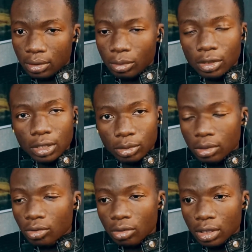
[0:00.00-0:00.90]
Somebody else
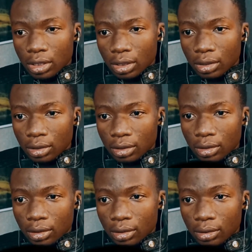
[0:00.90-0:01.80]
is gonna die.
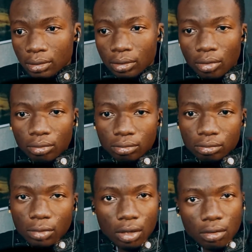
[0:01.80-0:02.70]

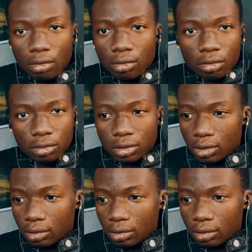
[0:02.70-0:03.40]
Or not.